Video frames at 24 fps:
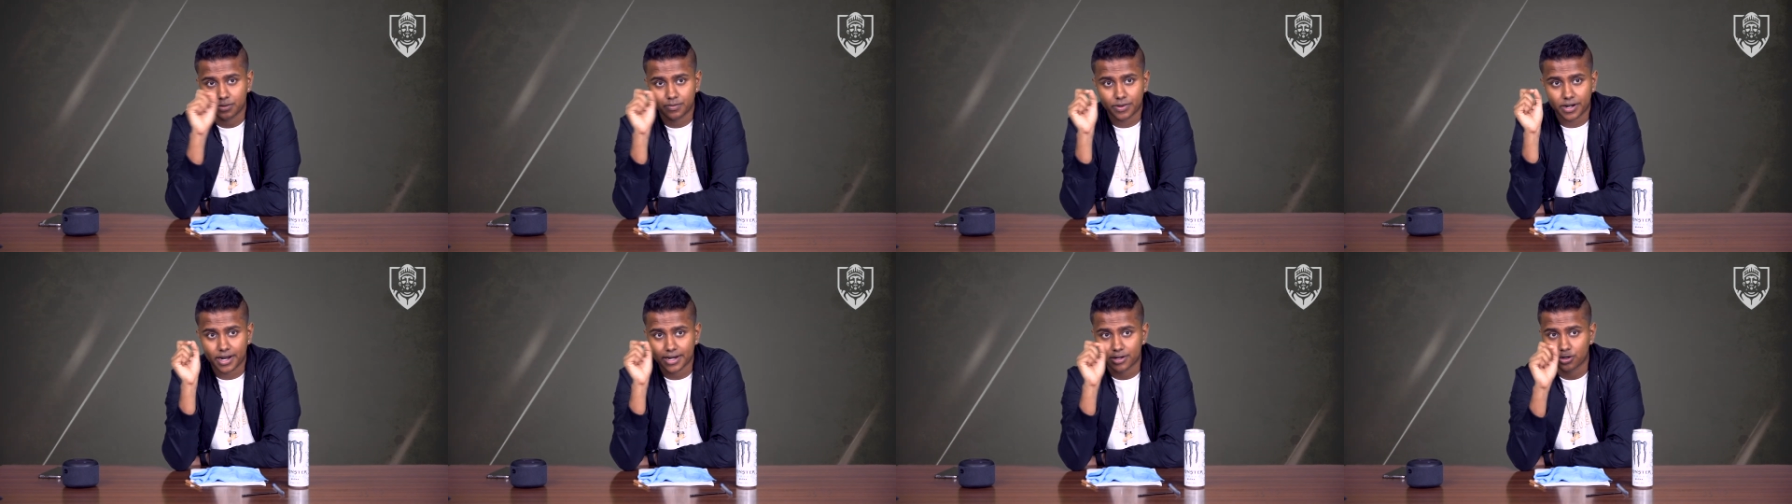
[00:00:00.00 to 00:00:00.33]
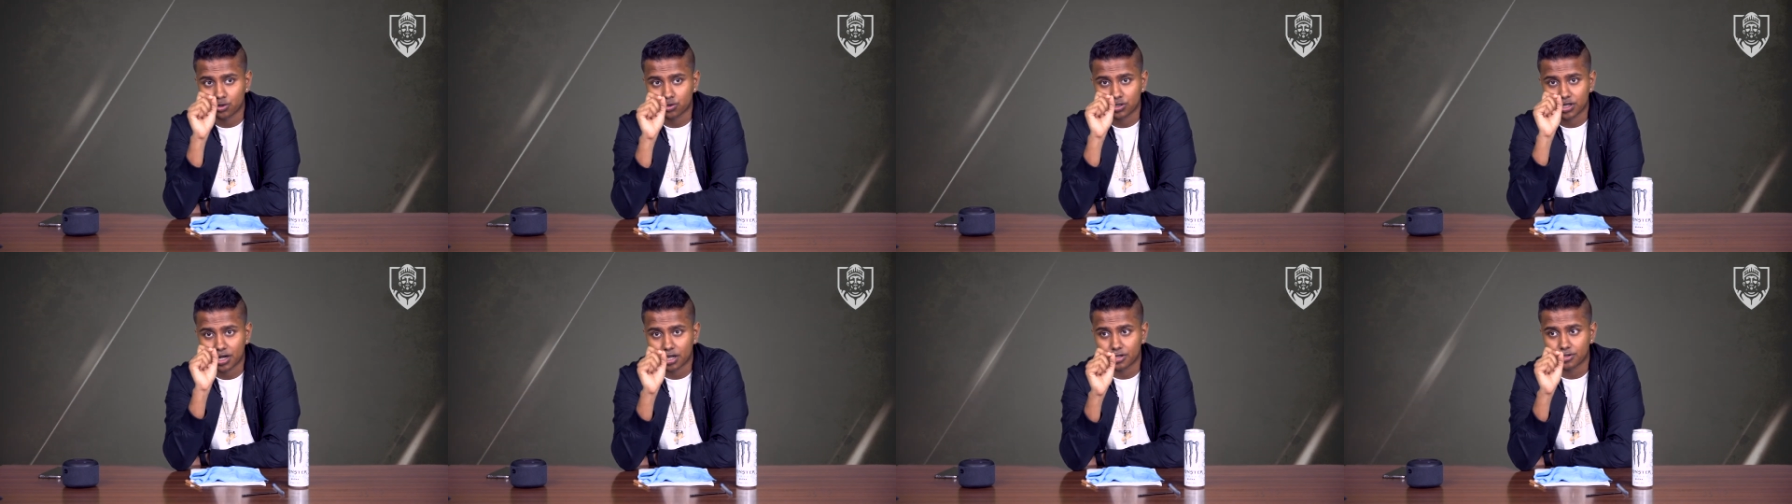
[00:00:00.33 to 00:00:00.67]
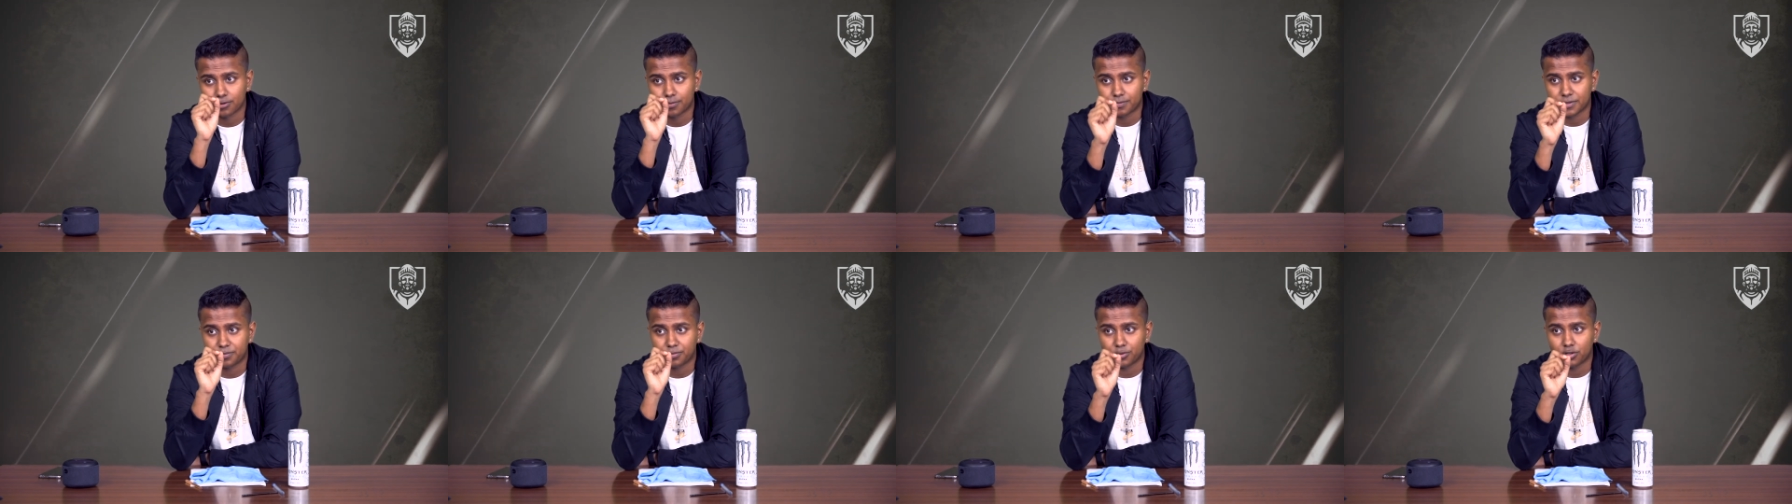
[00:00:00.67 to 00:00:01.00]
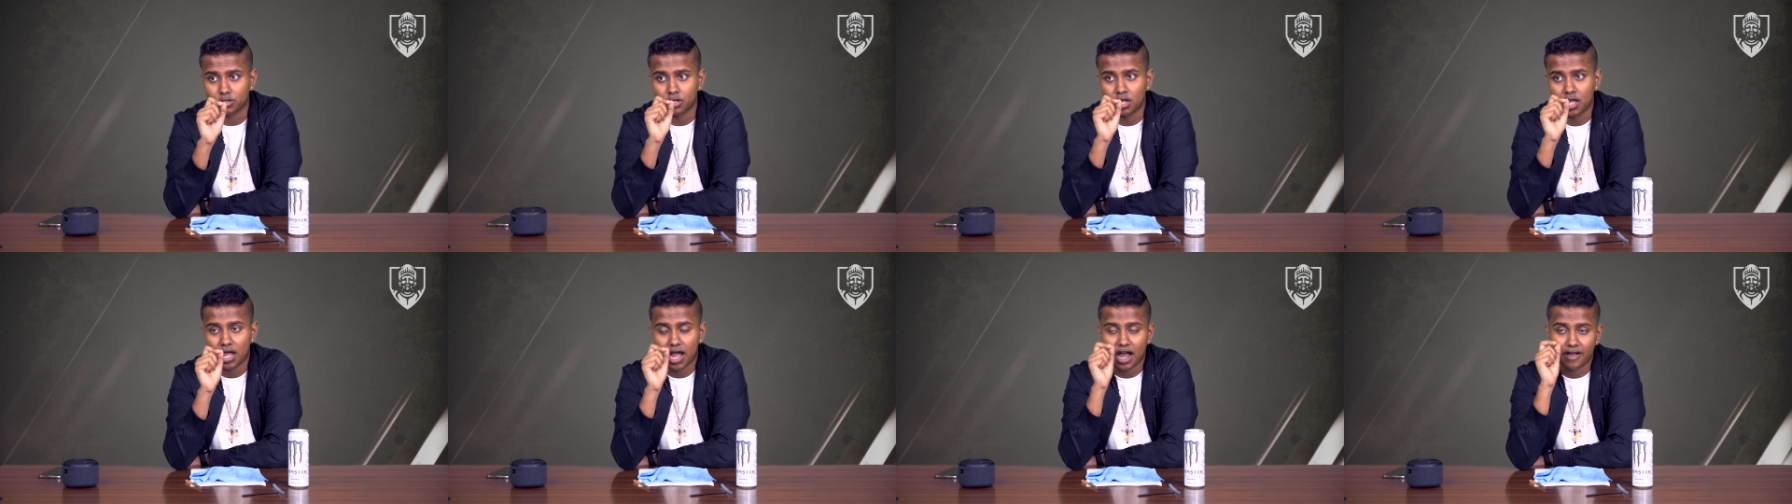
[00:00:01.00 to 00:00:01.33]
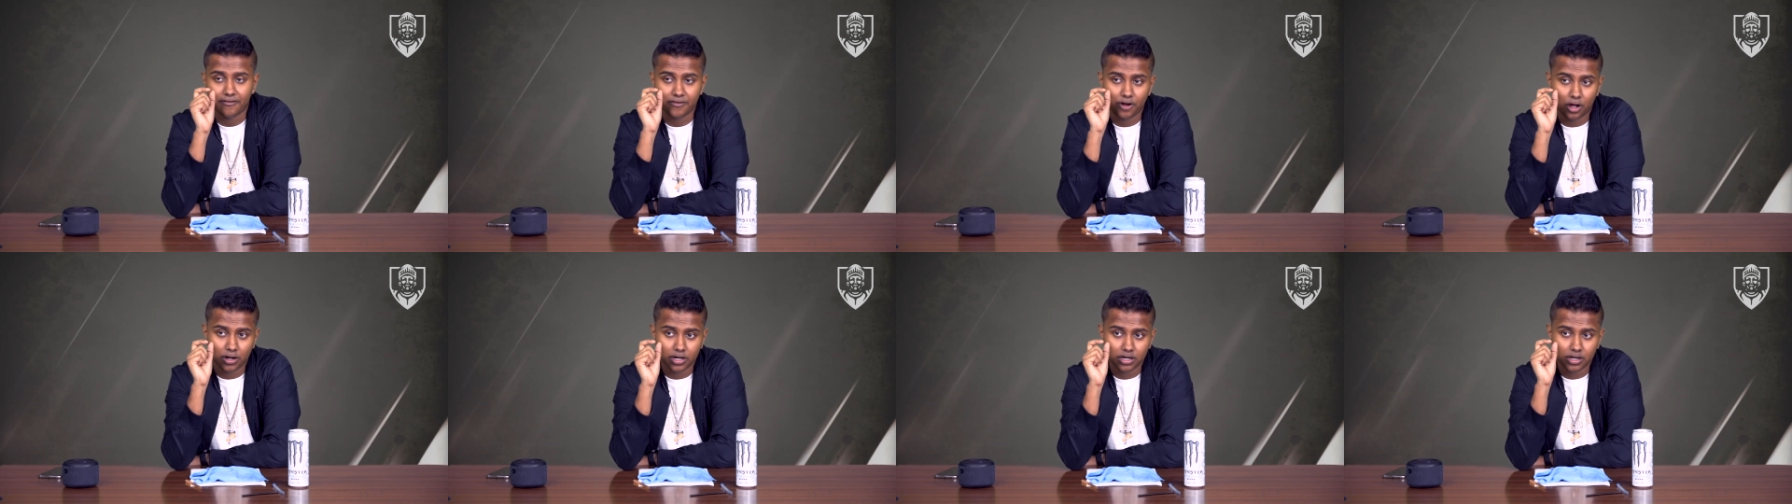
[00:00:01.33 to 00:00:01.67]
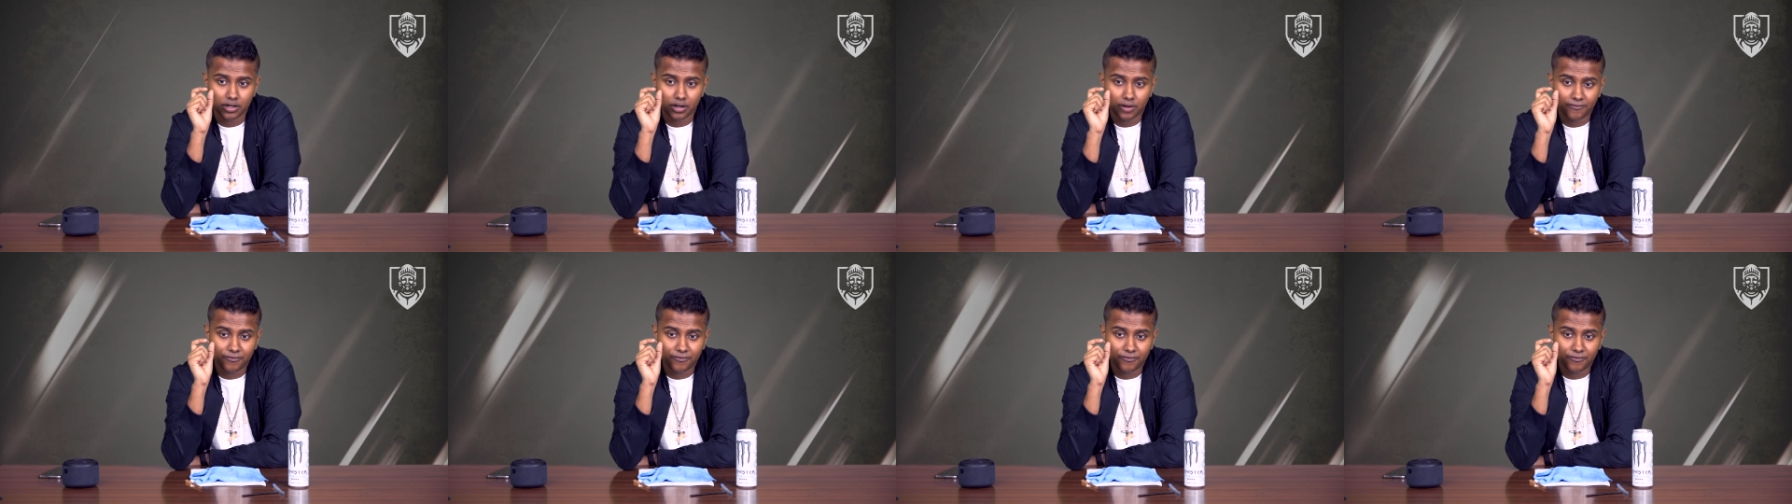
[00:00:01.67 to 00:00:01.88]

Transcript: but I know that other people have not